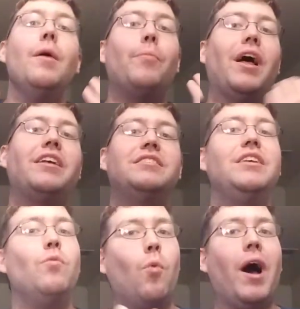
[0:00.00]
But I could
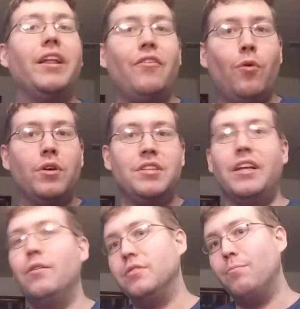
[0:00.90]
see why they focused on
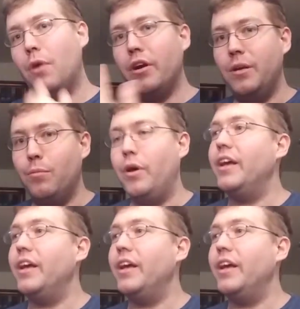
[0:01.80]
it. It was a marketing ploy.